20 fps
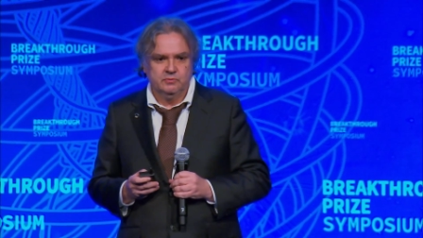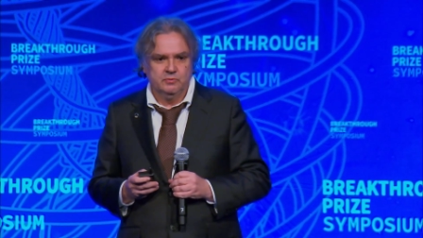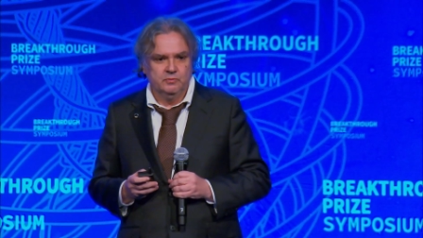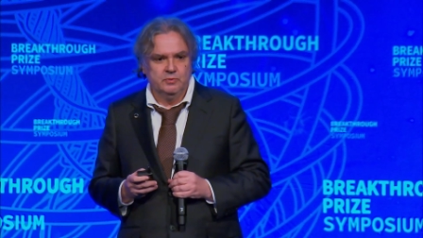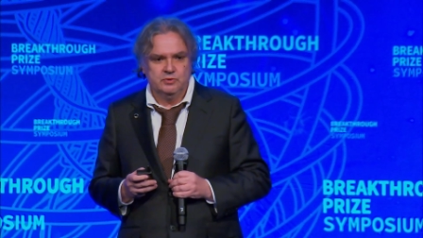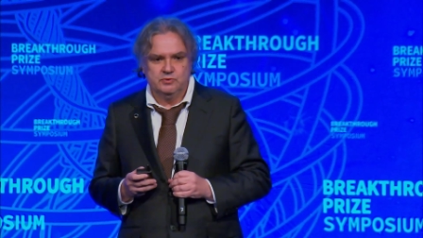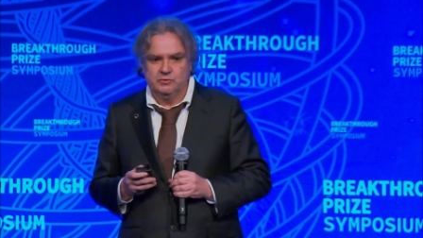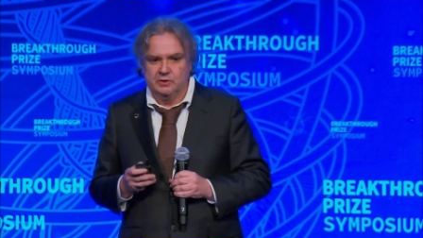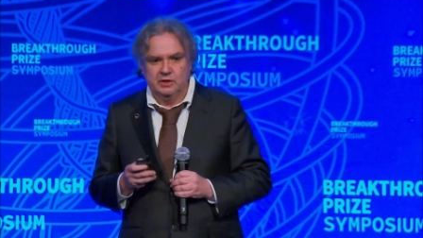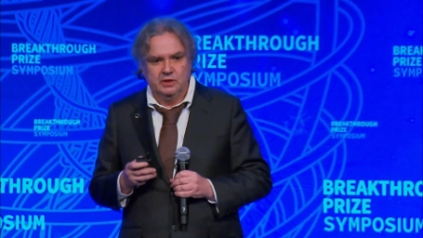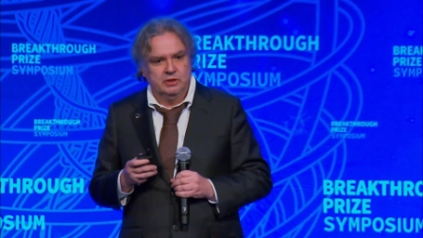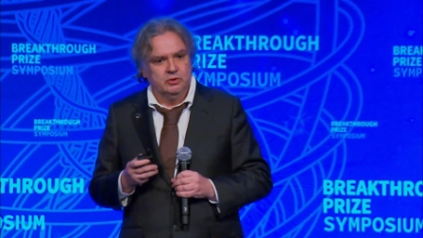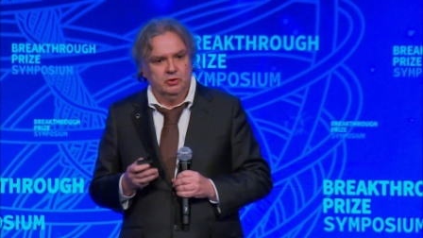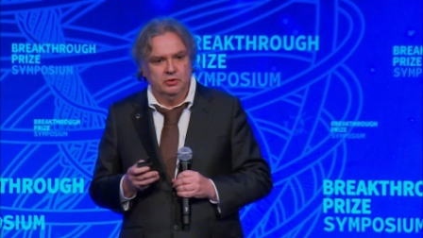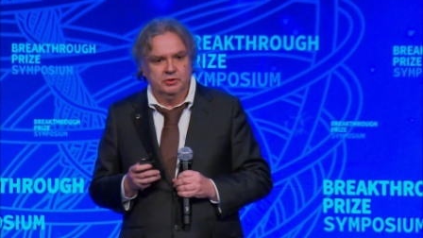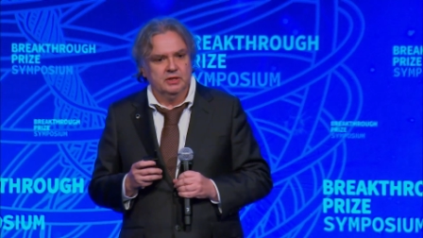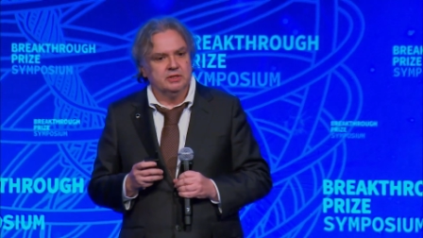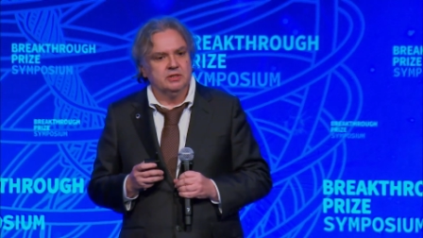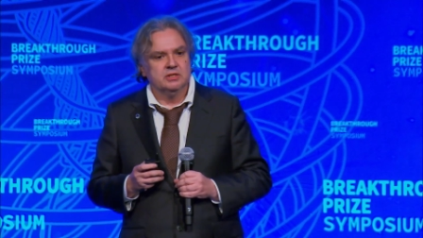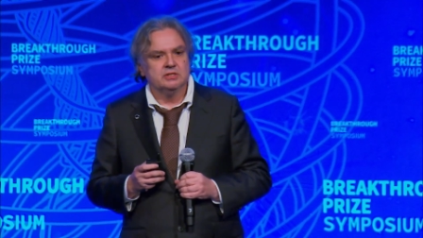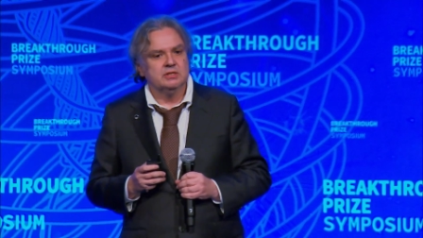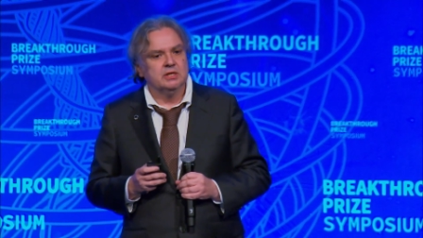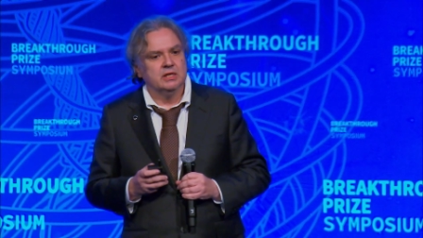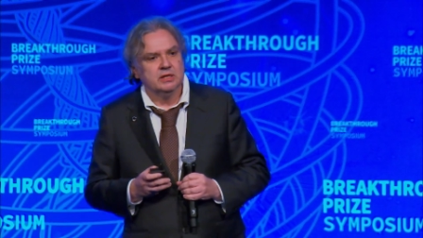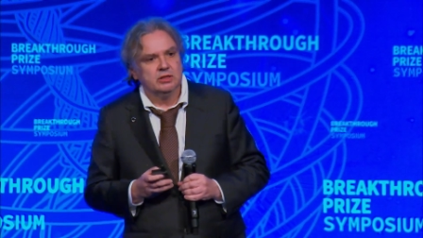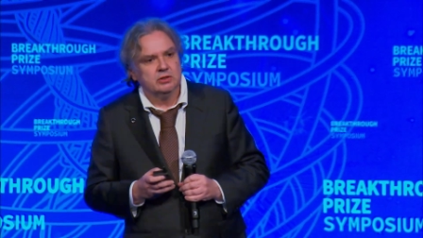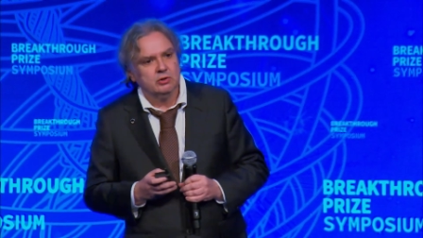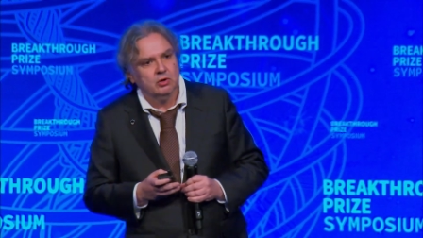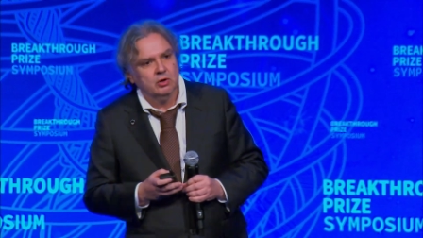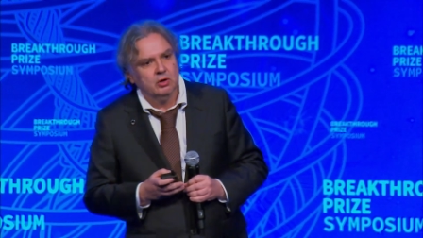which we really don't
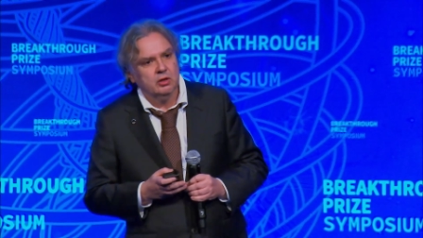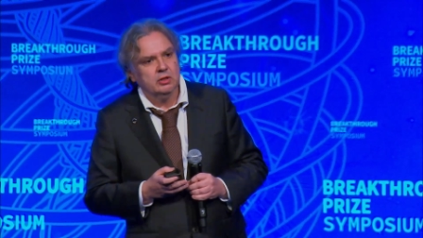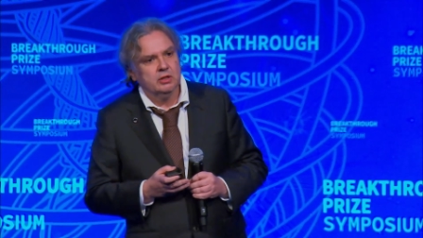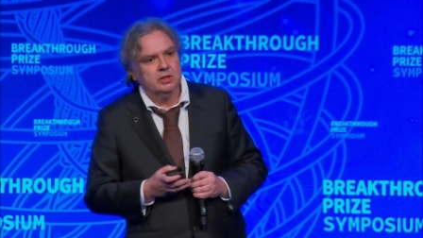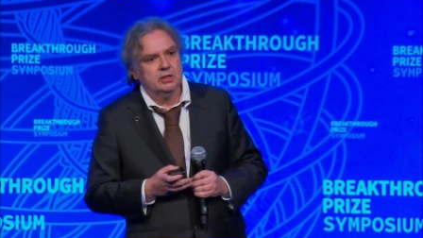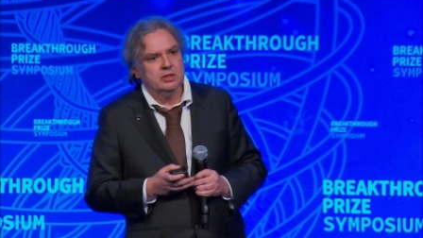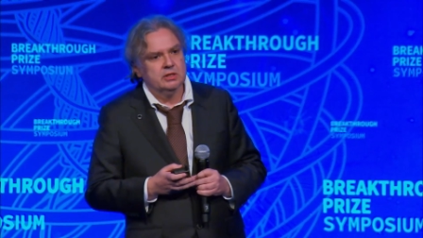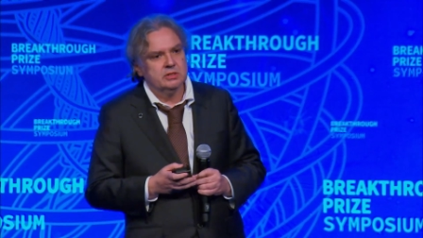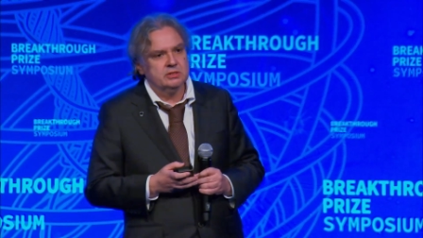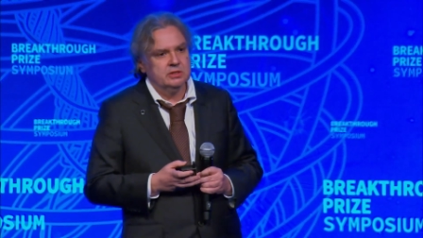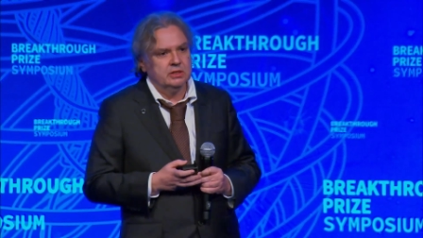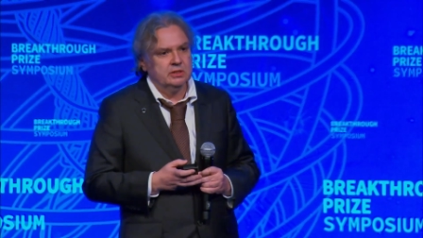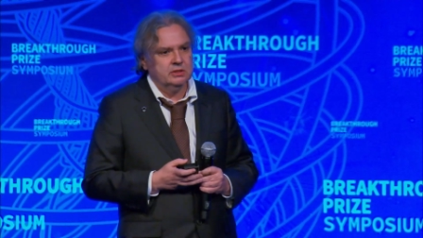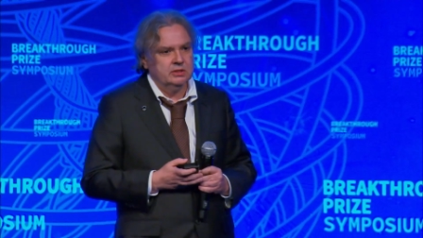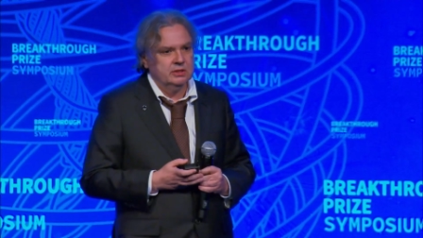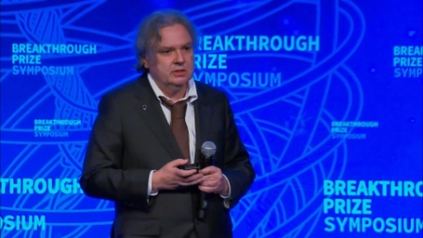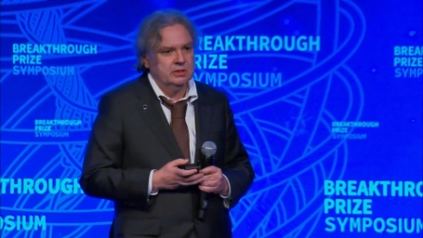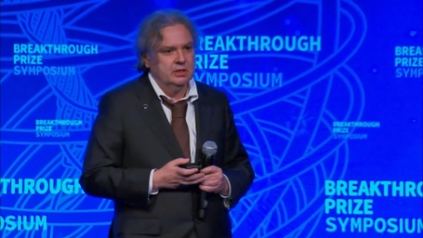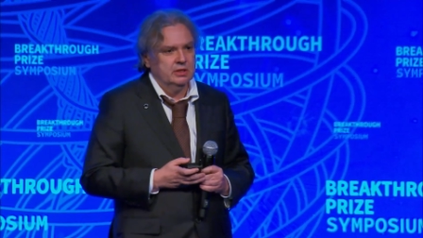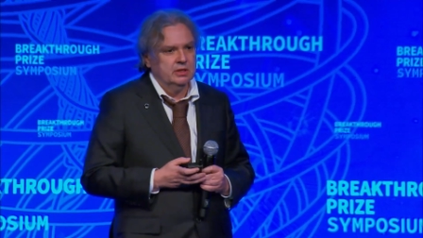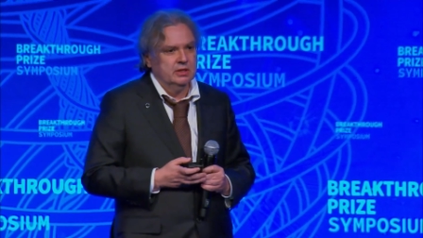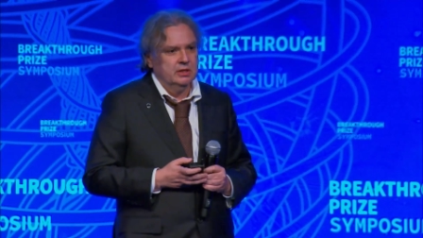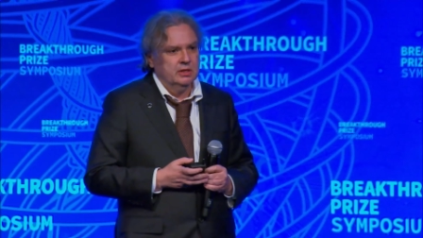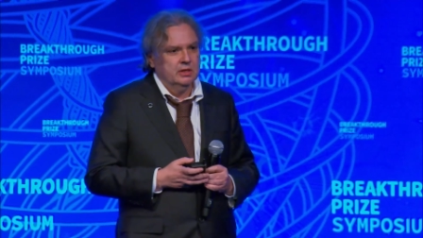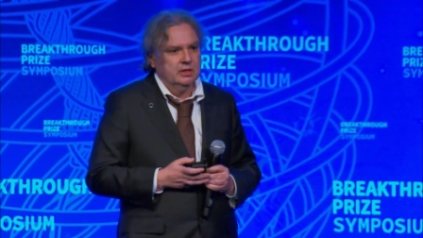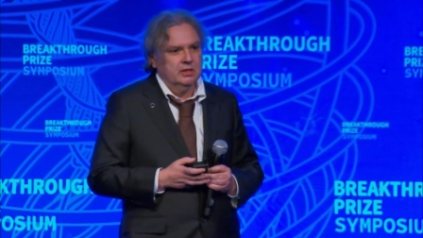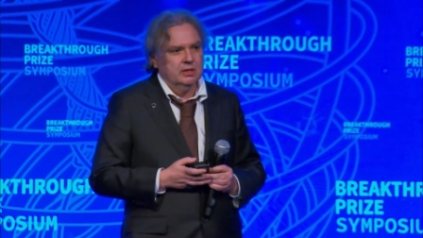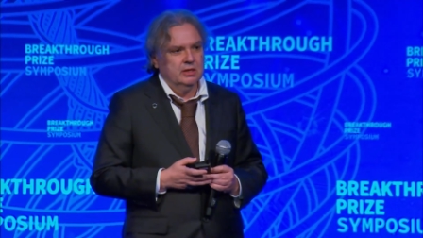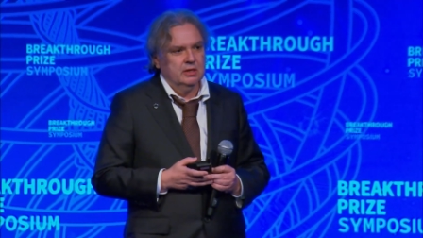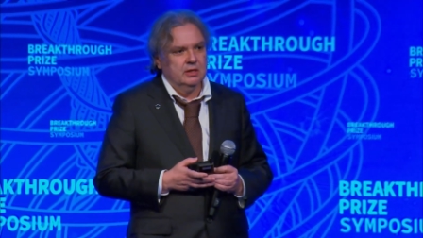understand at all, is that
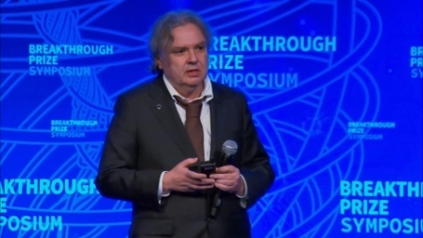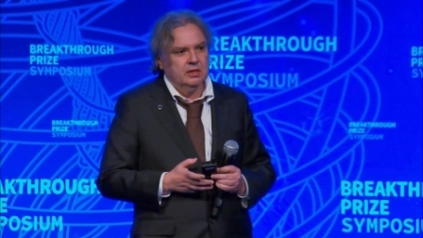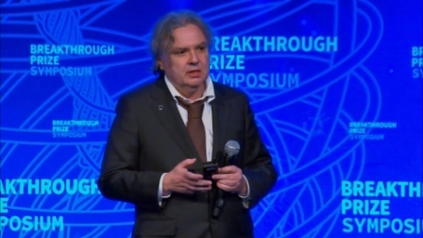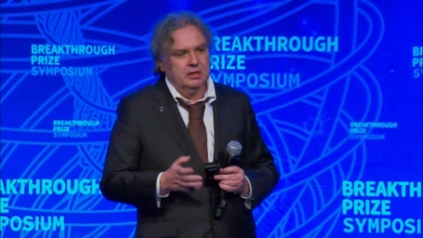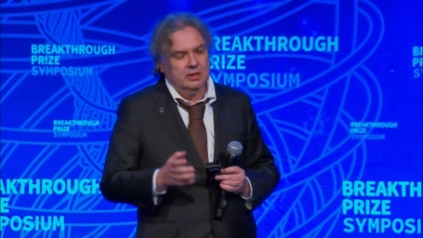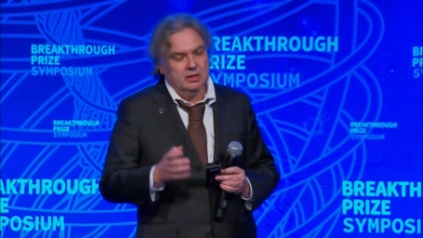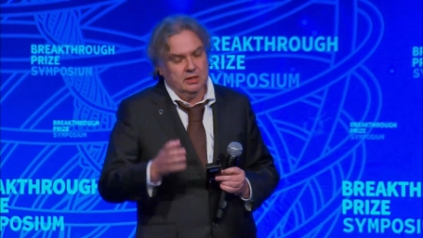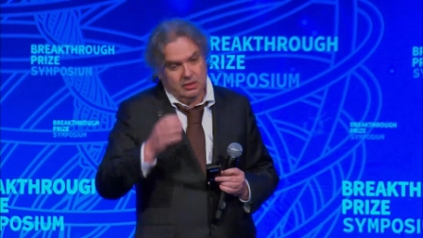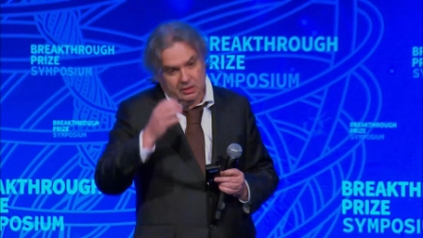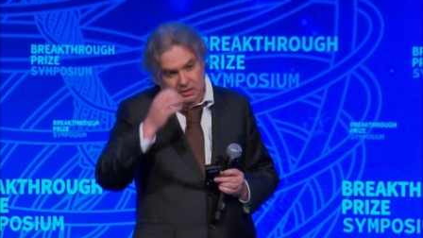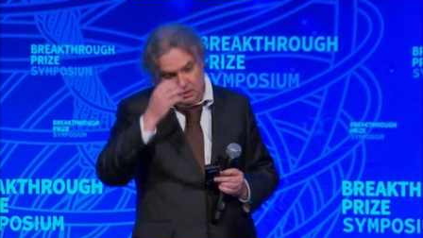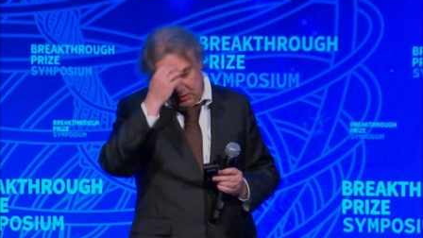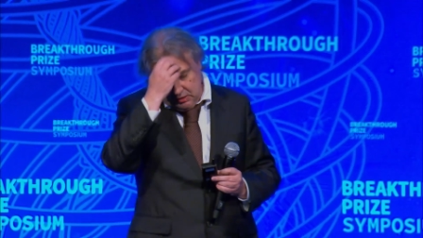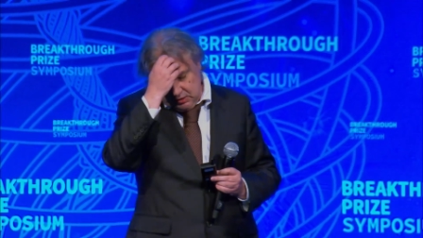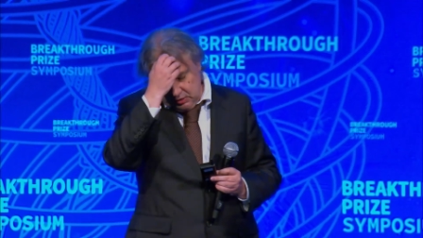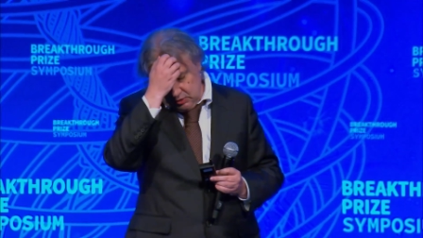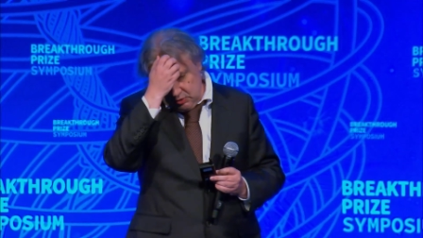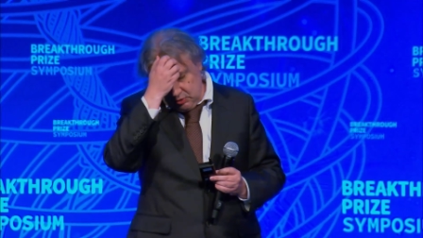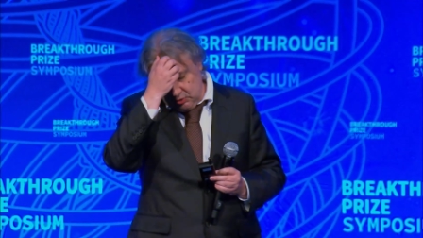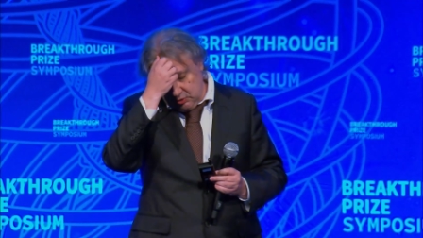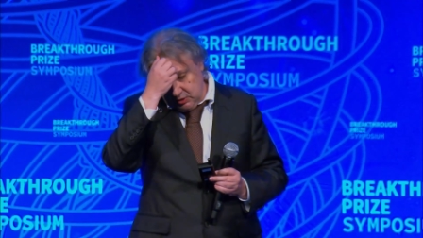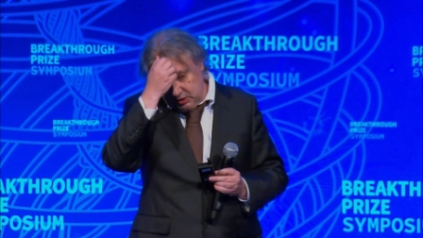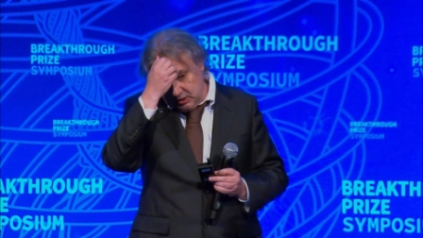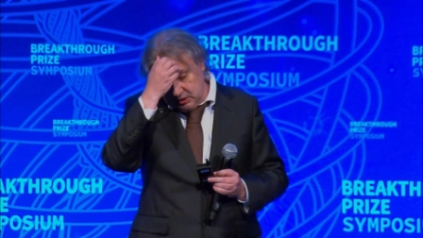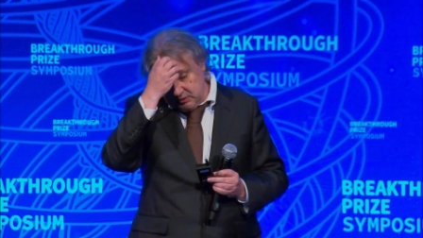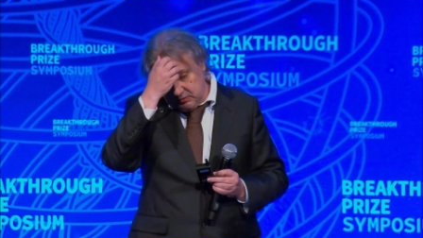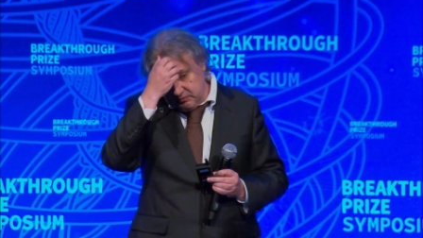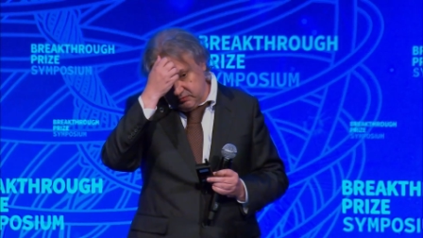uh, you can